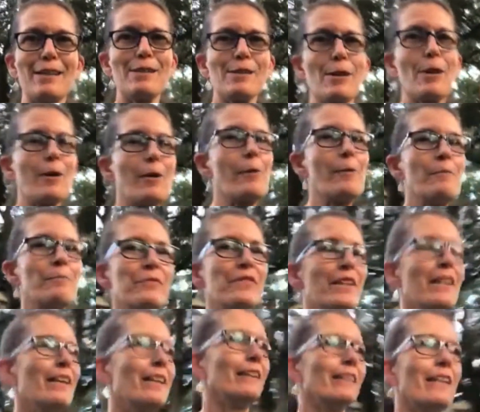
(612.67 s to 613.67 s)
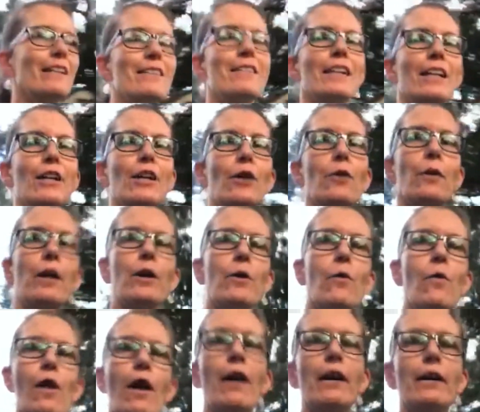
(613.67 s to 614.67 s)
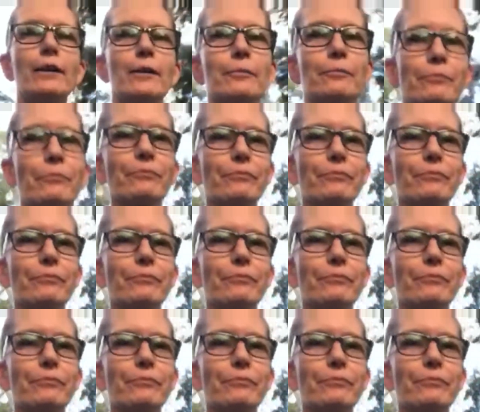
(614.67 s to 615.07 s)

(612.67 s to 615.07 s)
So let's take a quick walk.